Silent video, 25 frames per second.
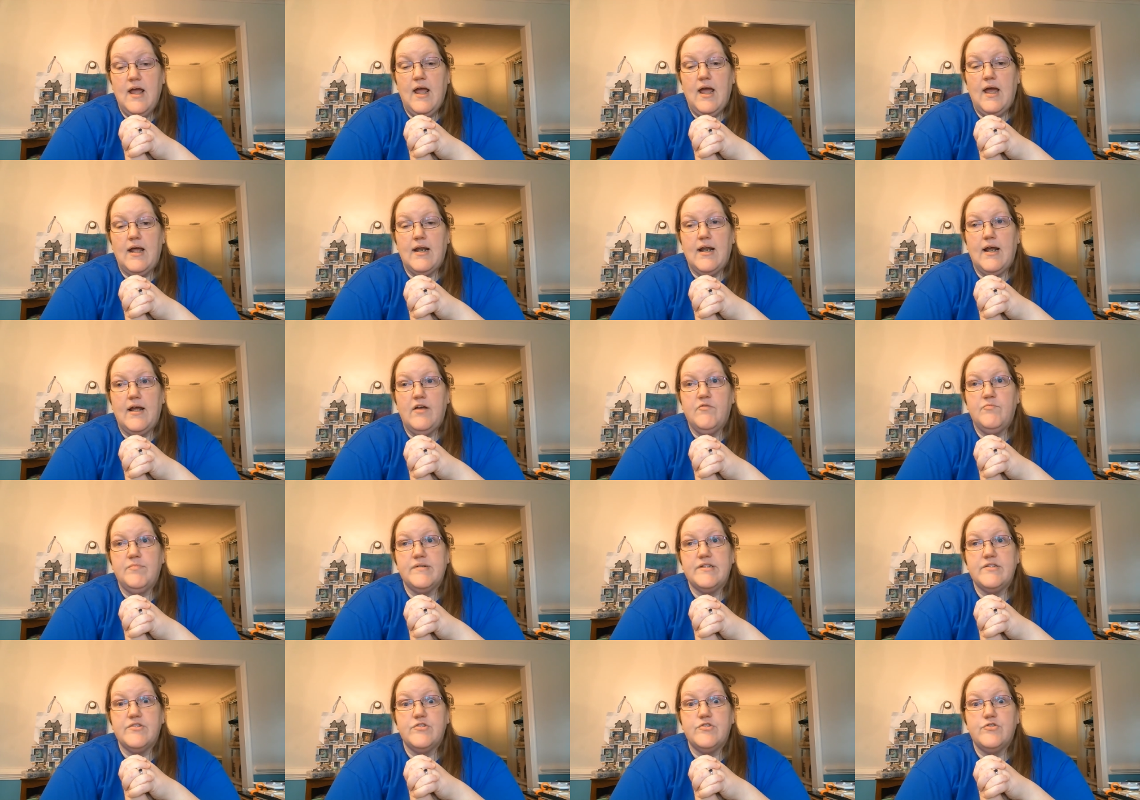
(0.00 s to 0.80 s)
And I have
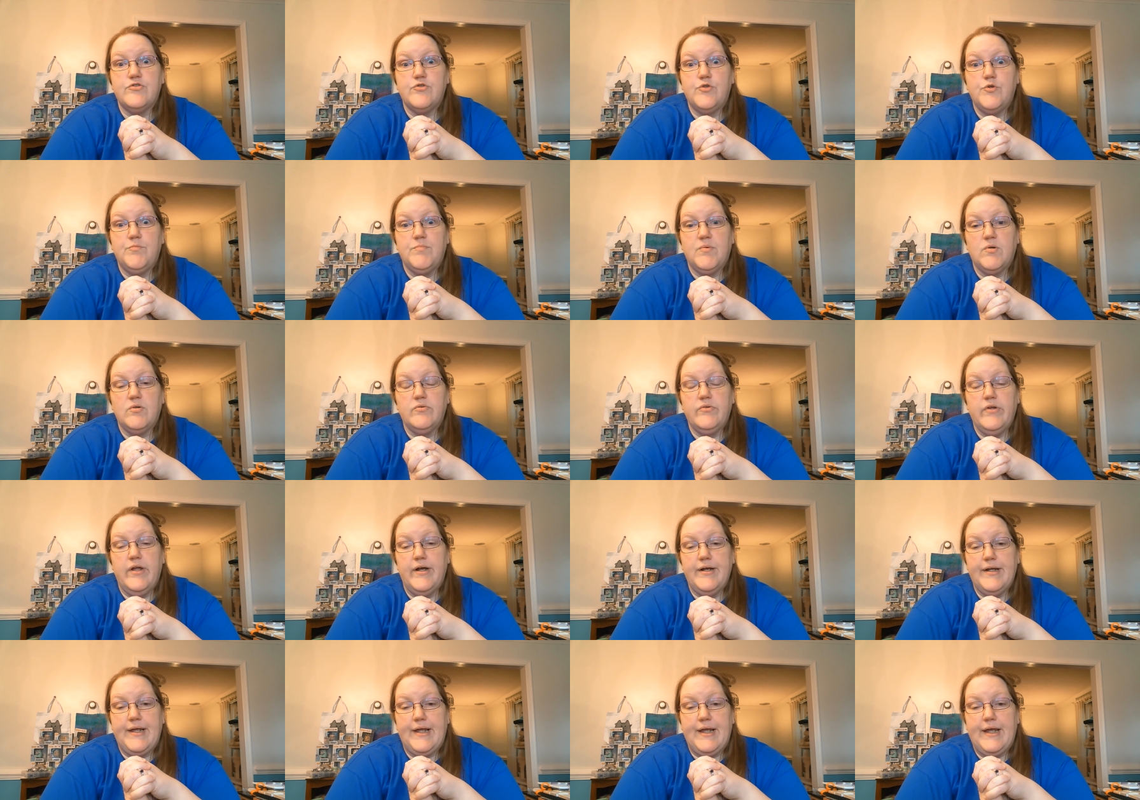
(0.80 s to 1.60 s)
been super
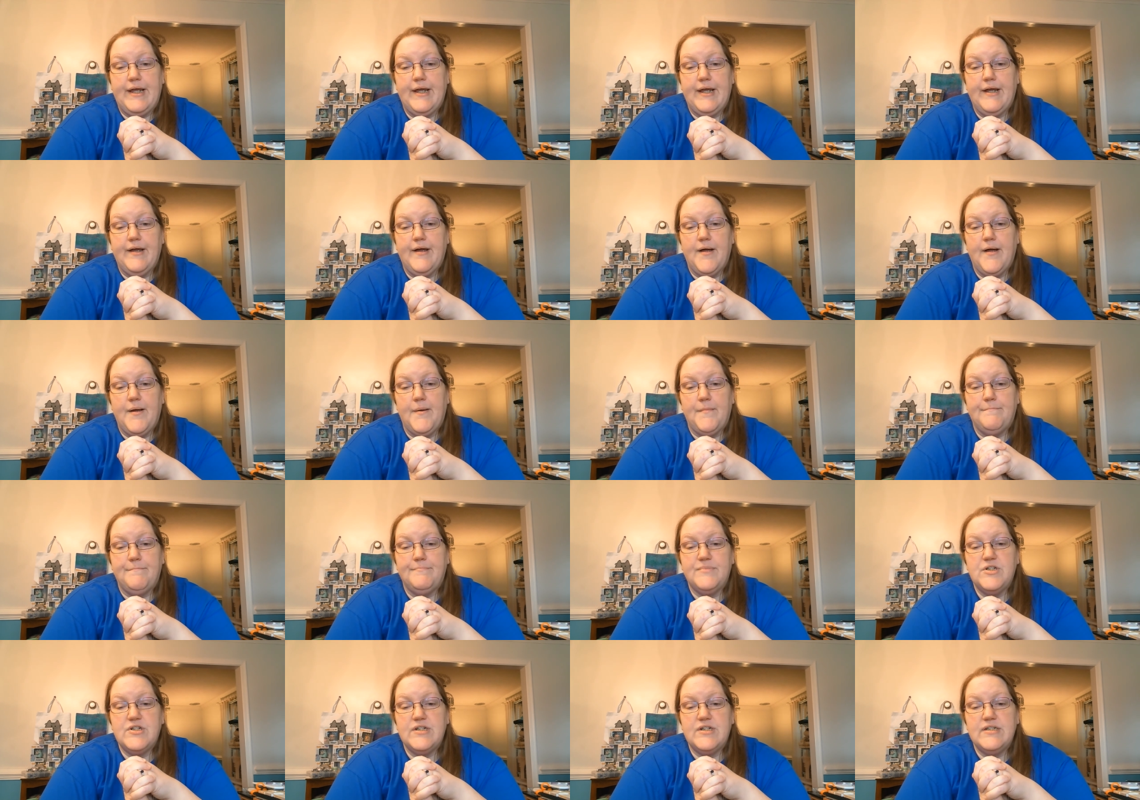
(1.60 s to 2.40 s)
lucky.
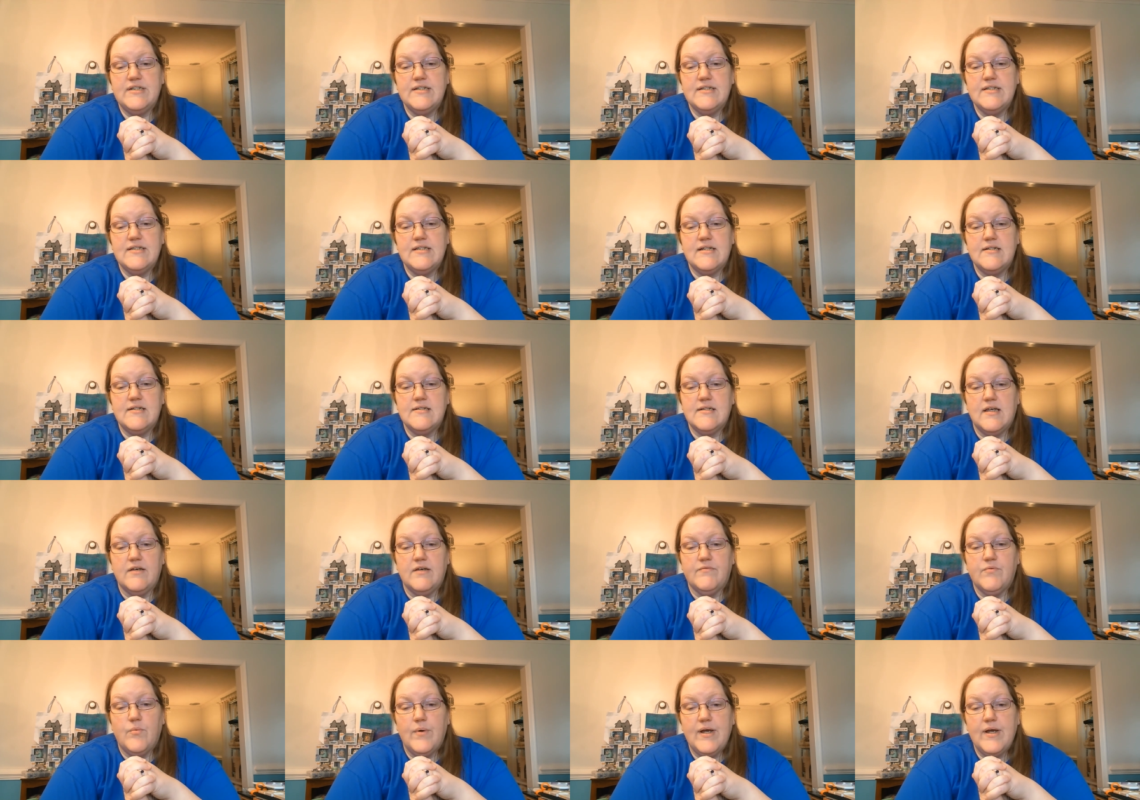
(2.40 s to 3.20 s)
Um, she does these
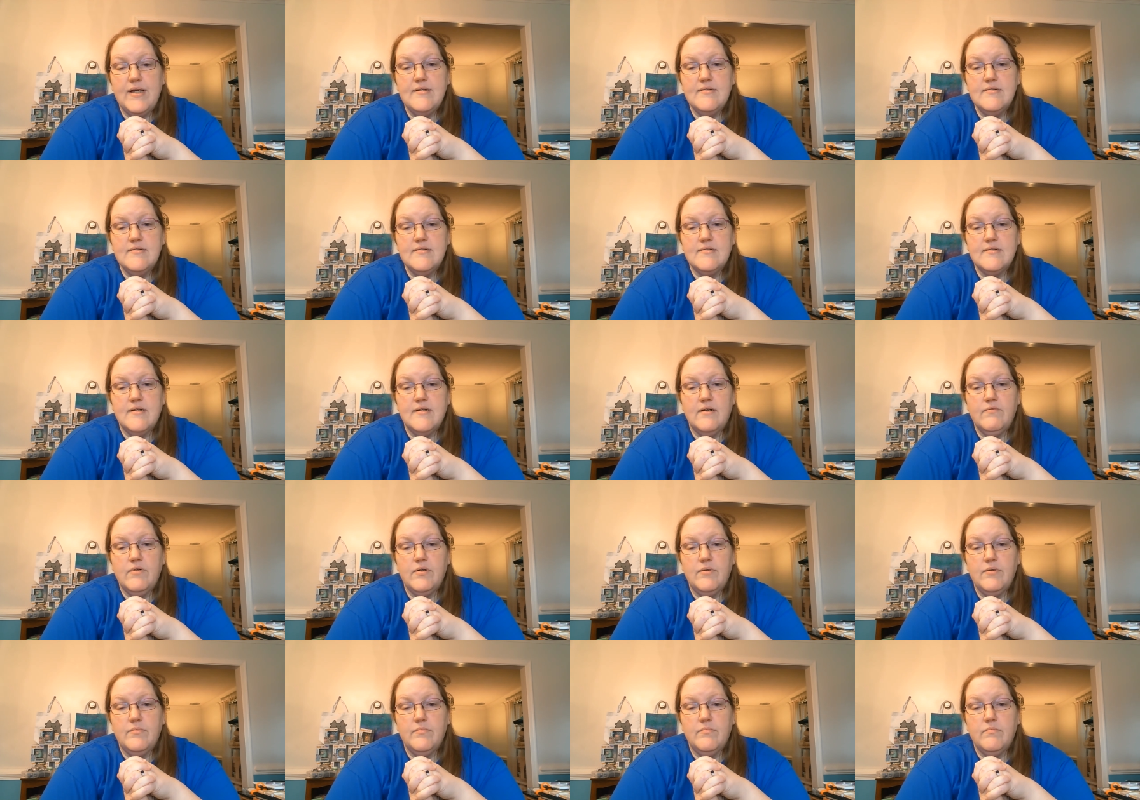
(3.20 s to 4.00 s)
giveaways
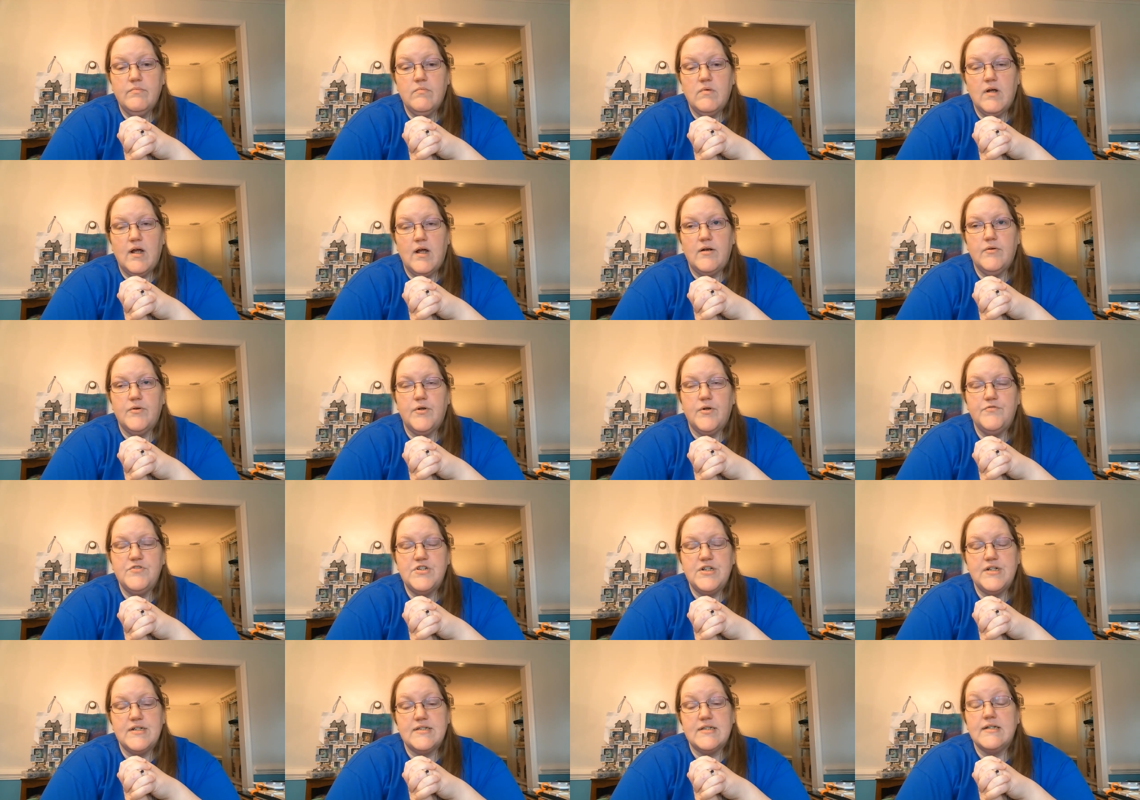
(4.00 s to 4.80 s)
every, I don't know if
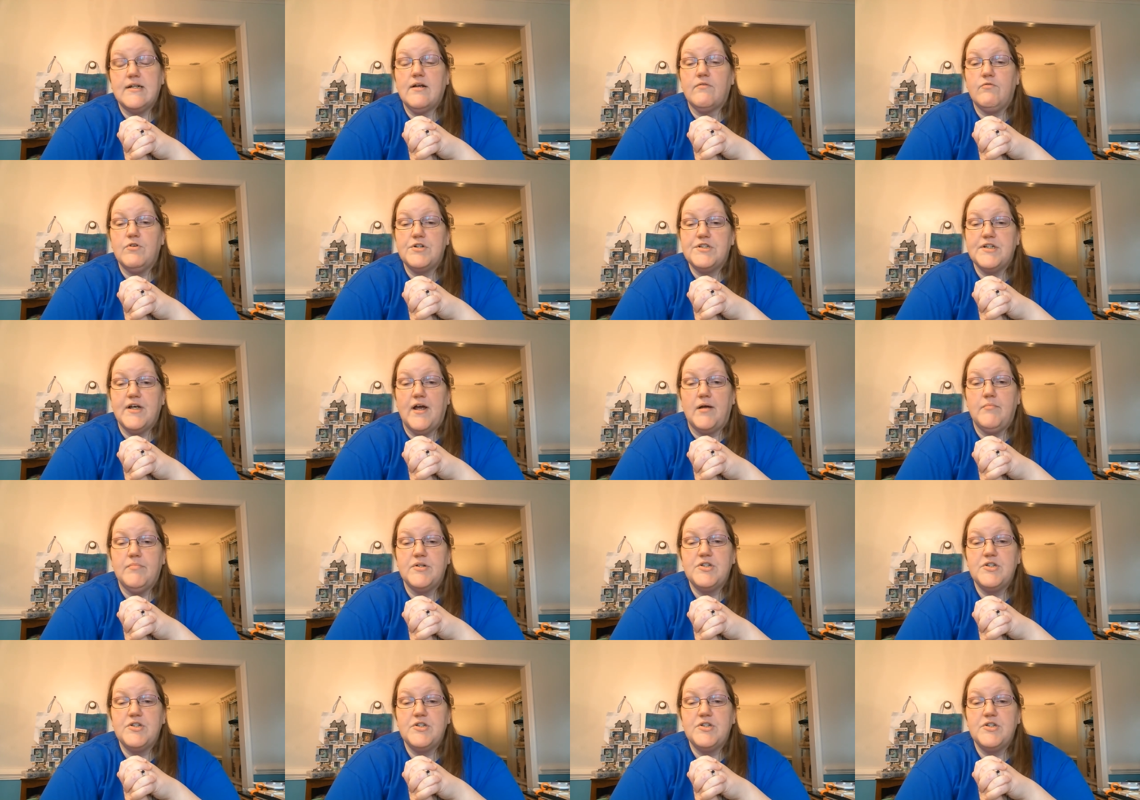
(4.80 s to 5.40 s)
she does it every time, but